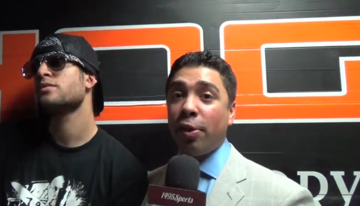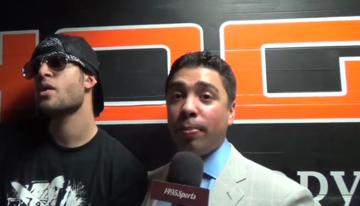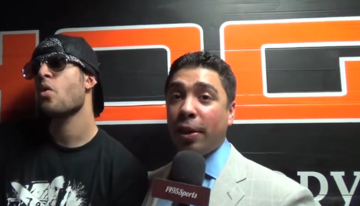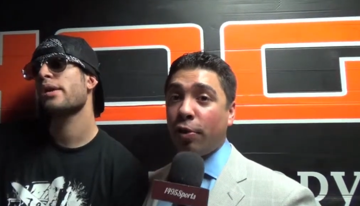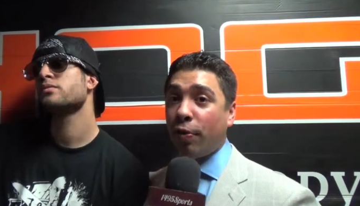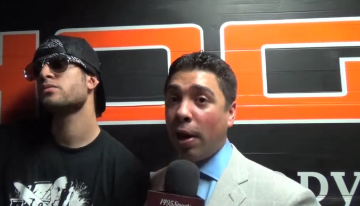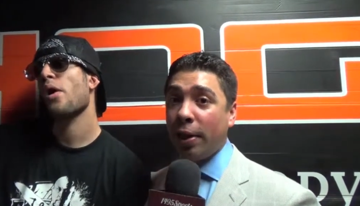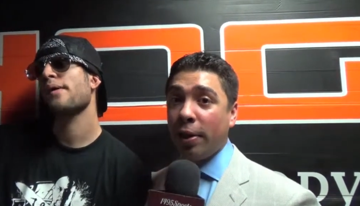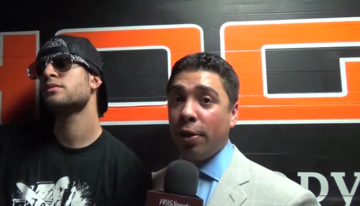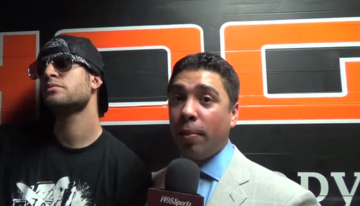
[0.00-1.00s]
Speaker 1: they'll be
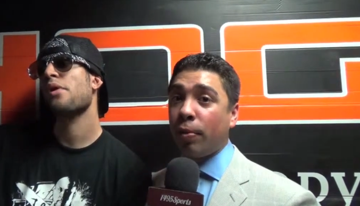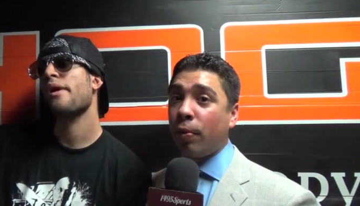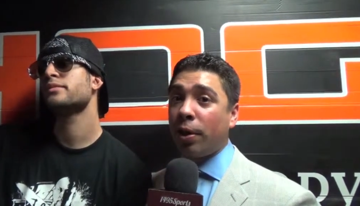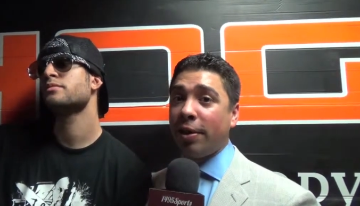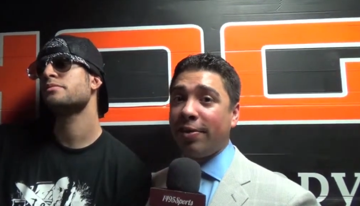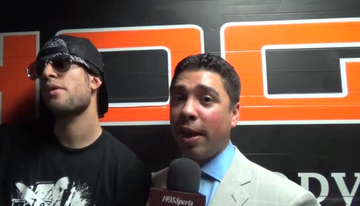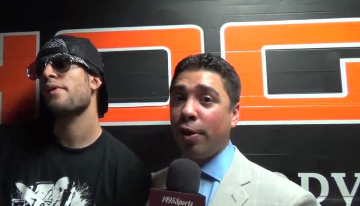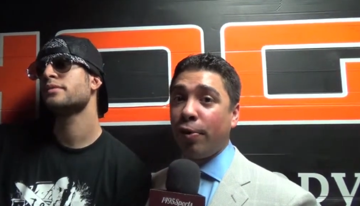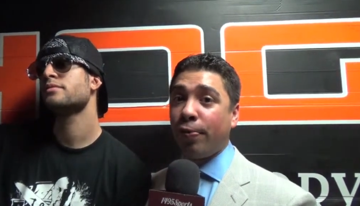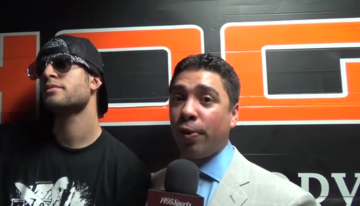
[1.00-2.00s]
crowning a number one
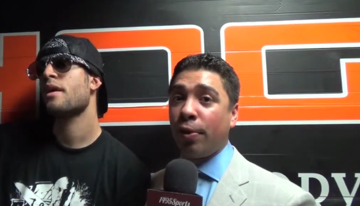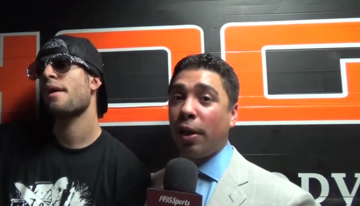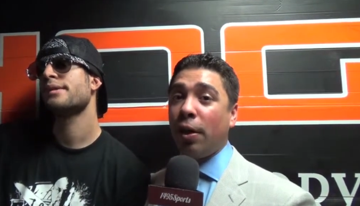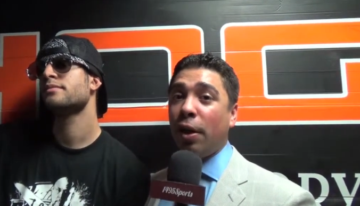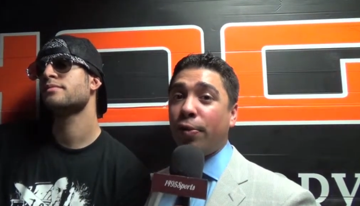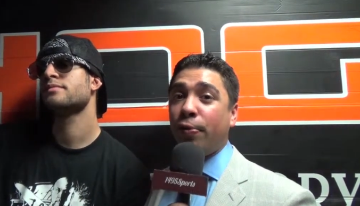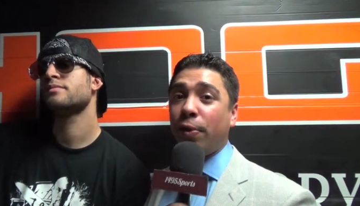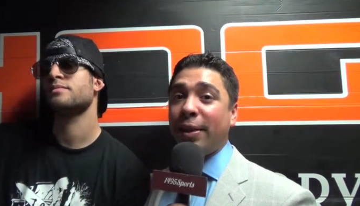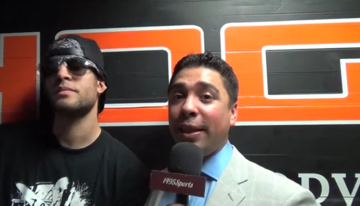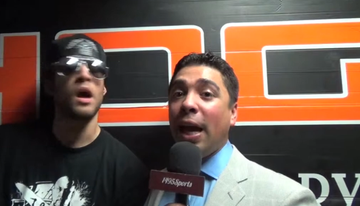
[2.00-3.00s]
contender for the uh,
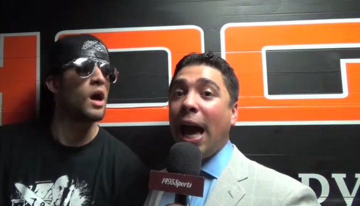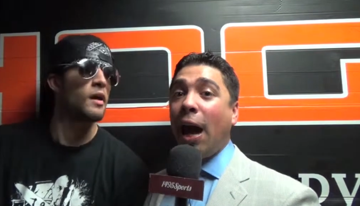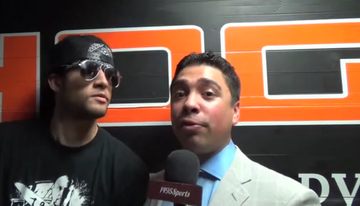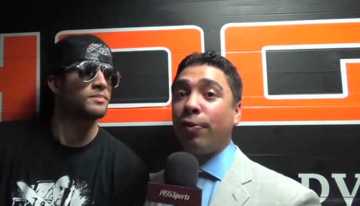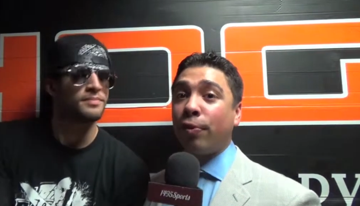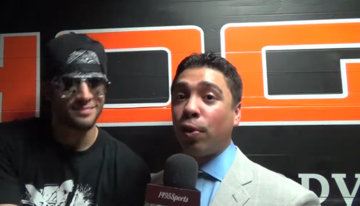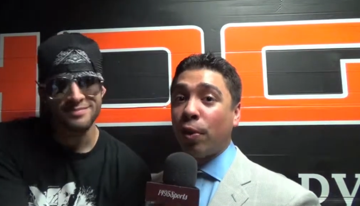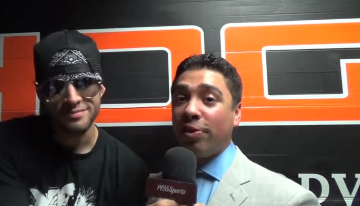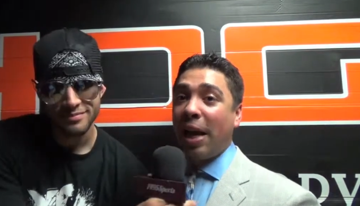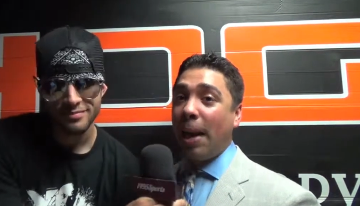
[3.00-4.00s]
for the House of
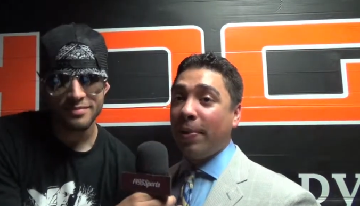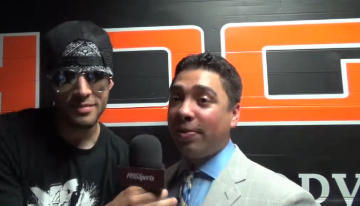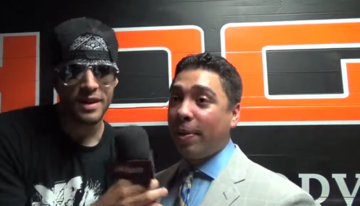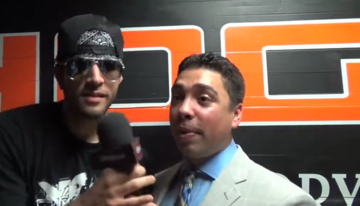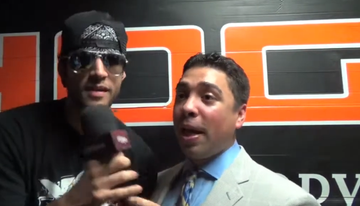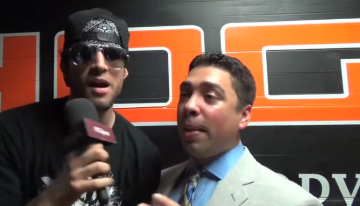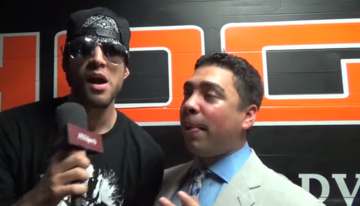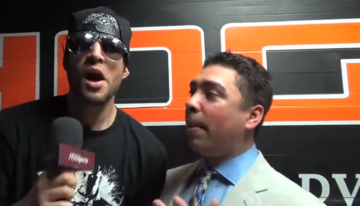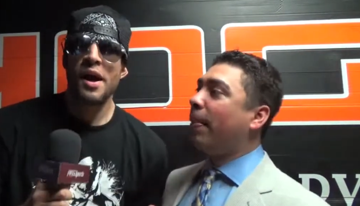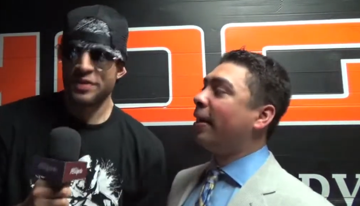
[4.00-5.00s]
Glory Championship
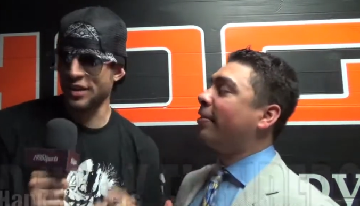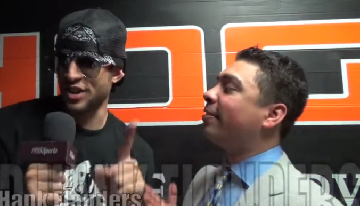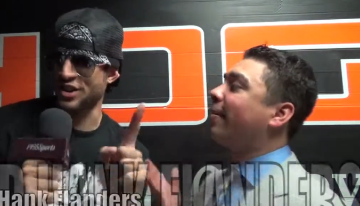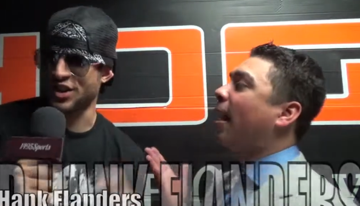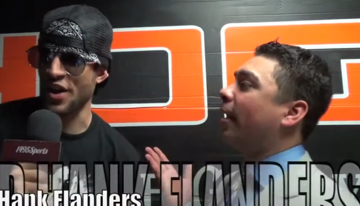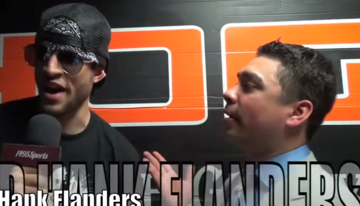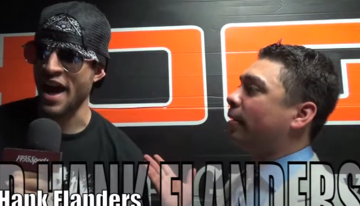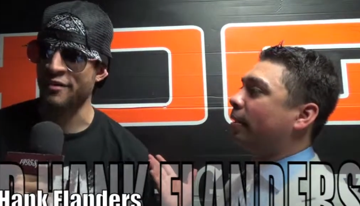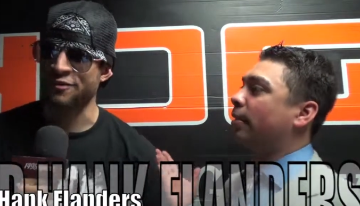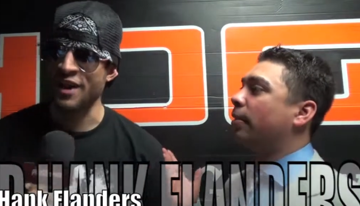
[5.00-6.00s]
by Mike. This is Good
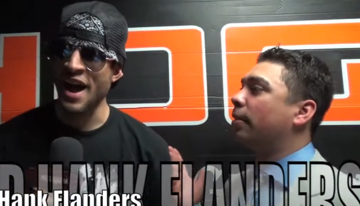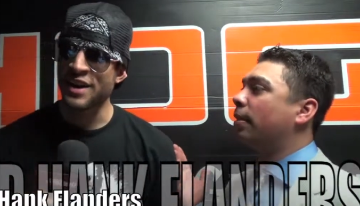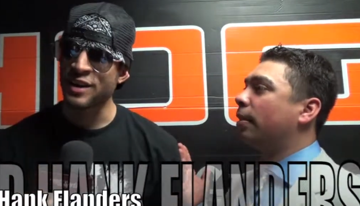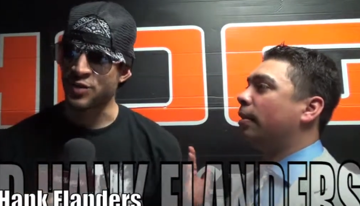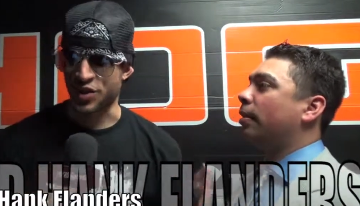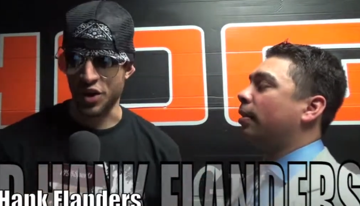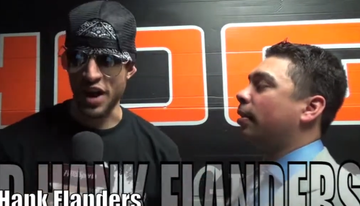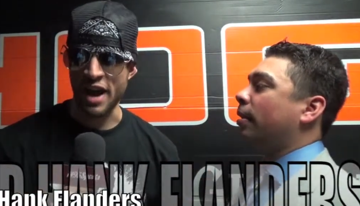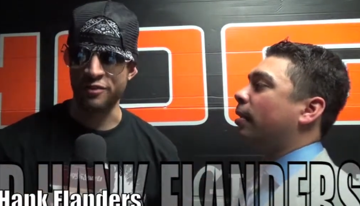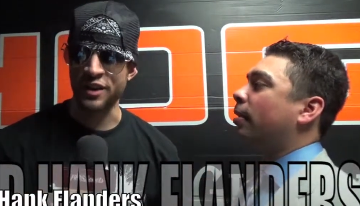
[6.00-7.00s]
Hank
Speaker 2: Flanders with Good
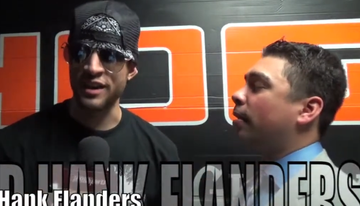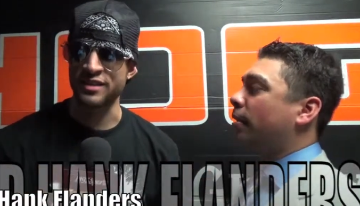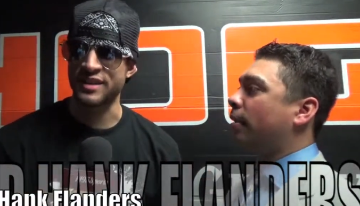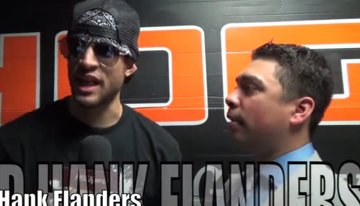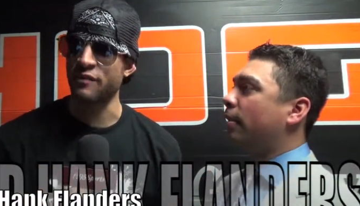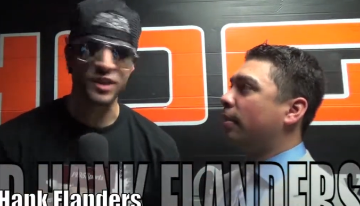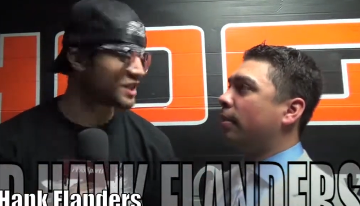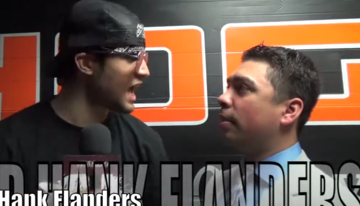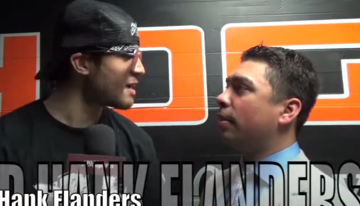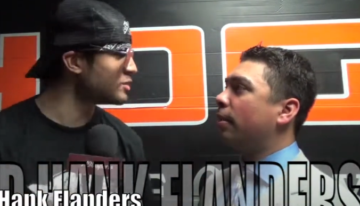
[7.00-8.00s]
Hank Flanders
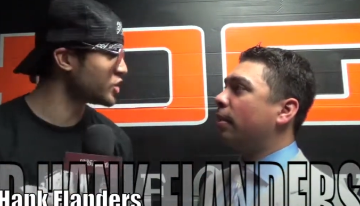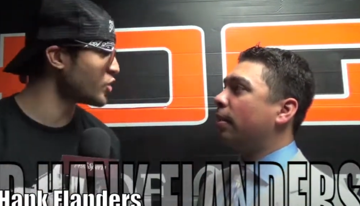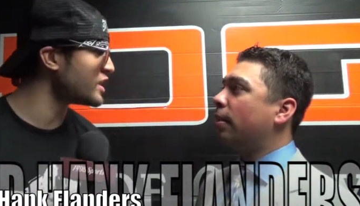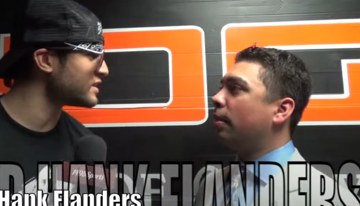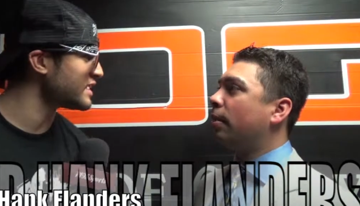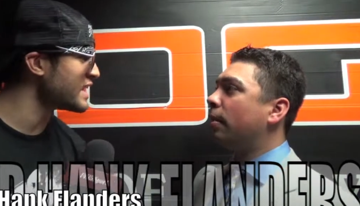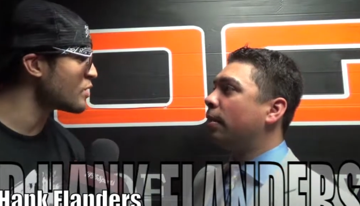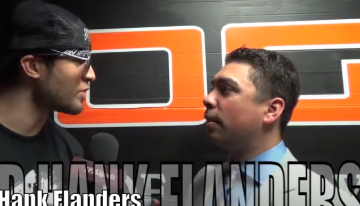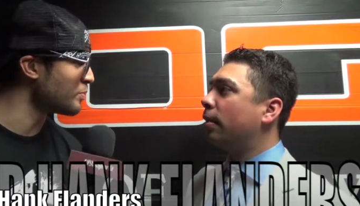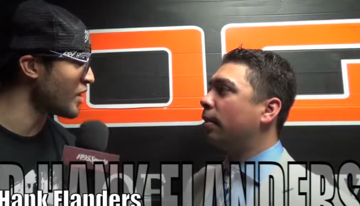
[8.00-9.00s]
Television. I am joined
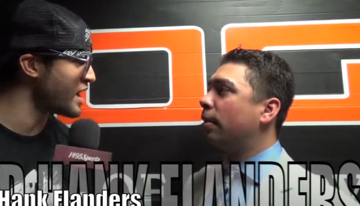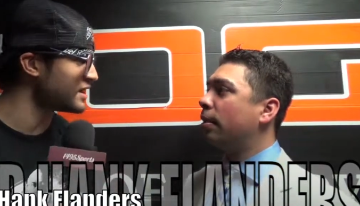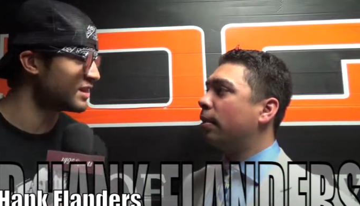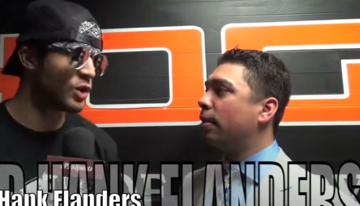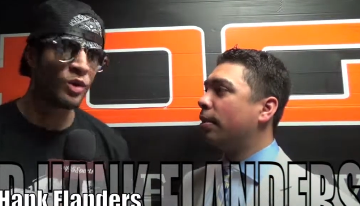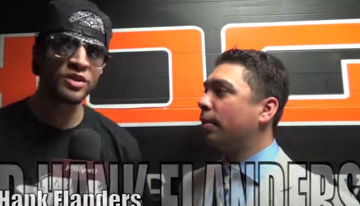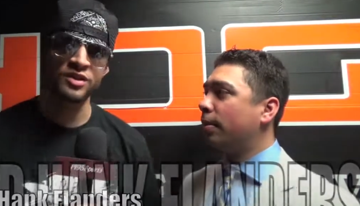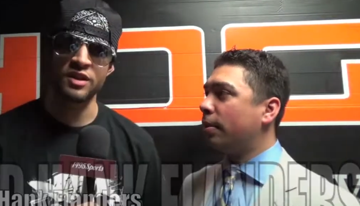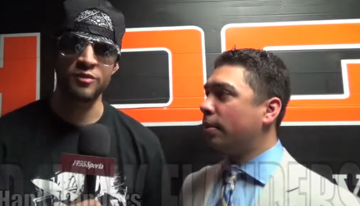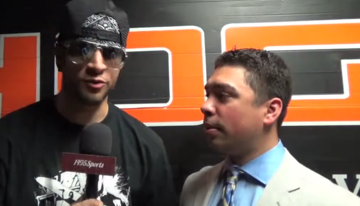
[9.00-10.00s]
here with Brandon
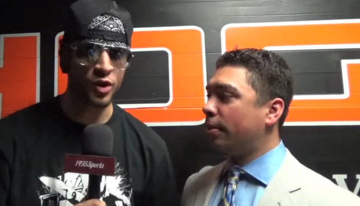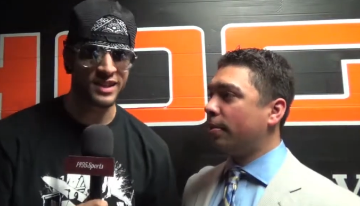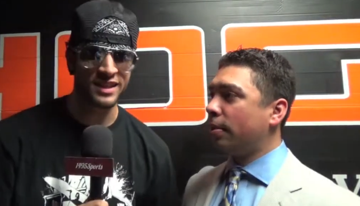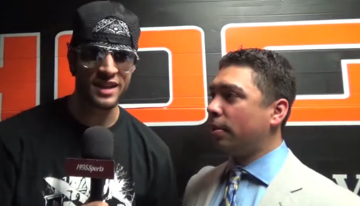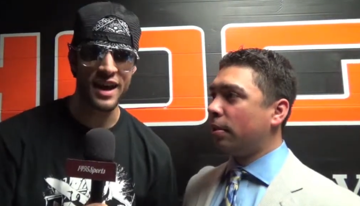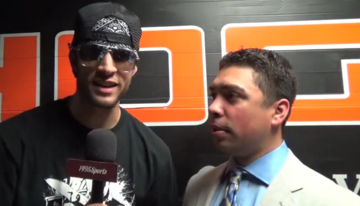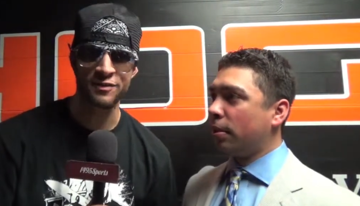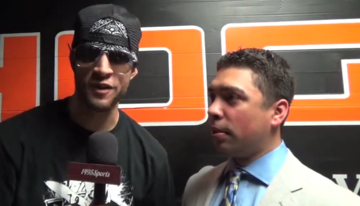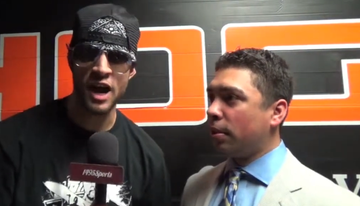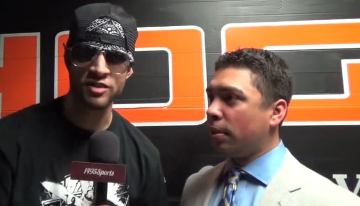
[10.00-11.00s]
Lewis of
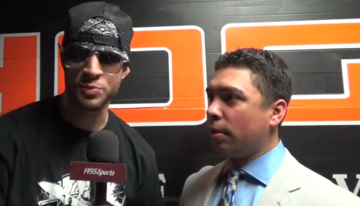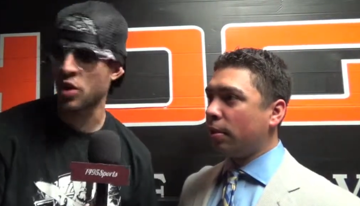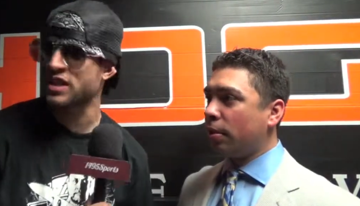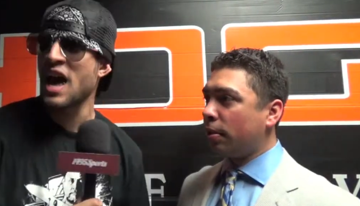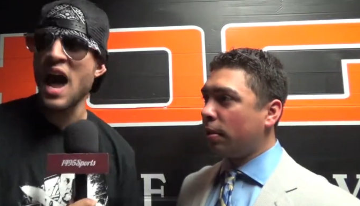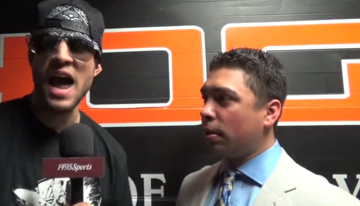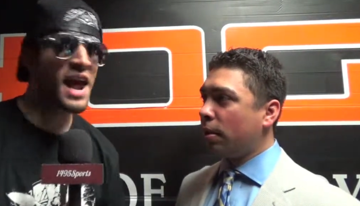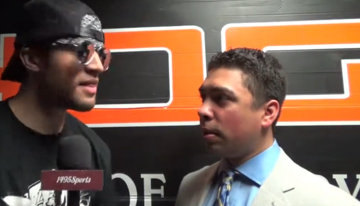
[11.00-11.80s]
1495 Sports, and